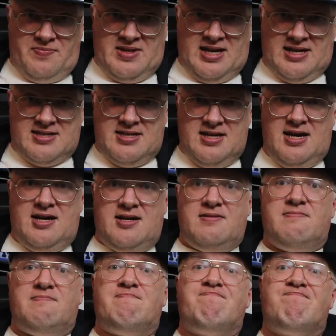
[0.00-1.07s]
That
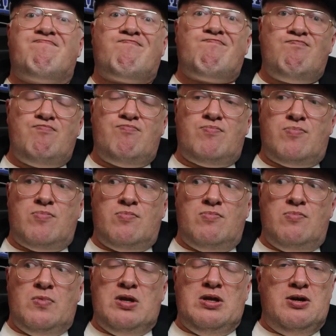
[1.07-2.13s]
said,
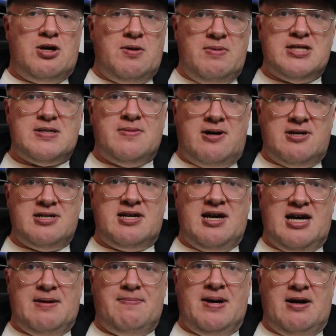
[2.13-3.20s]
you could be smart
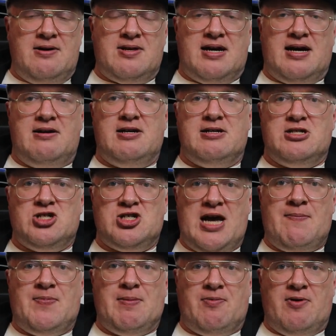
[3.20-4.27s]
again about that, how you
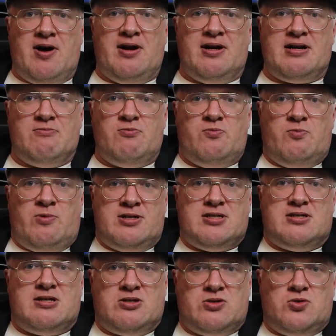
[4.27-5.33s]
shape the product and
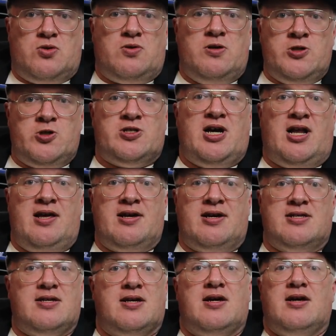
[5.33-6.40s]
what's the stories you're telling,
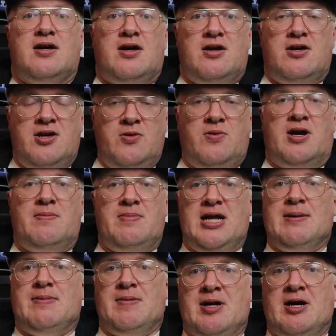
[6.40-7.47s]
because you want to
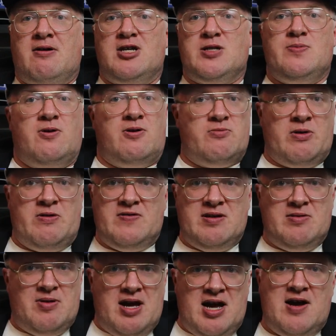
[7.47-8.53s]
build minority sport. Well, you've
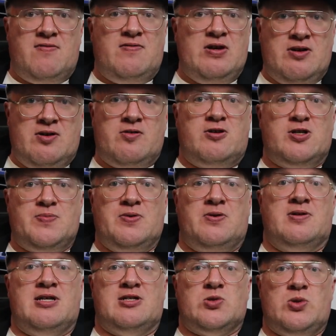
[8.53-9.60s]
seen every other
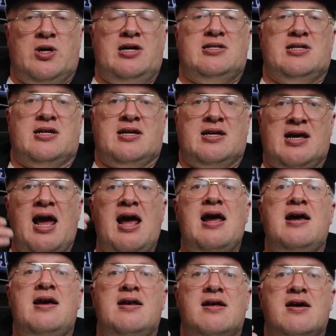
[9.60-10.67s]
sport that's tried to
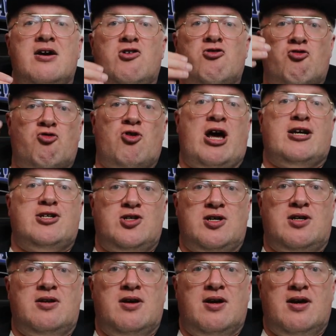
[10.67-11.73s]
gain
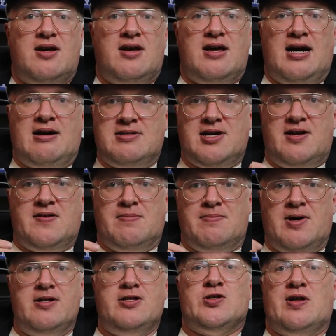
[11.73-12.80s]
traction outside of the
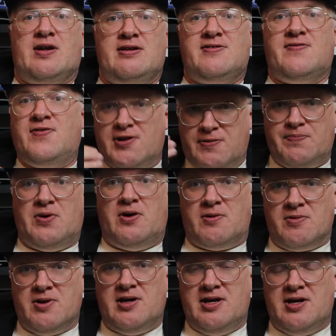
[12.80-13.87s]
monster that is
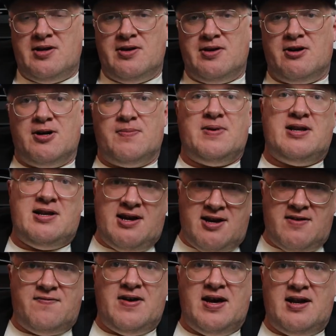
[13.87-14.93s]
football, really, in Europe, and the
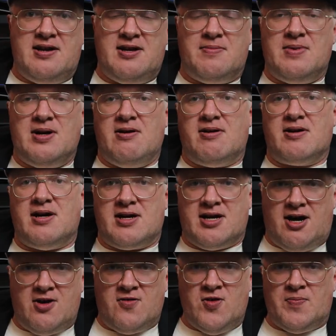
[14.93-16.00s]
NFL in America, and
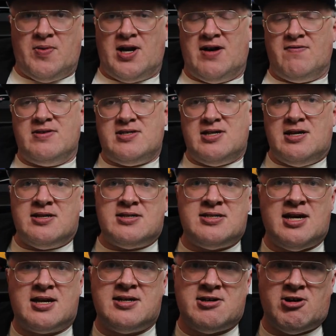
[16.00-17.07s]
college football, obviously, is a
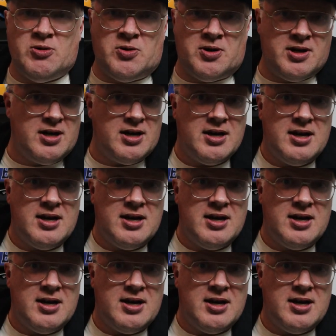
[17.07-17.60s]
secondary one,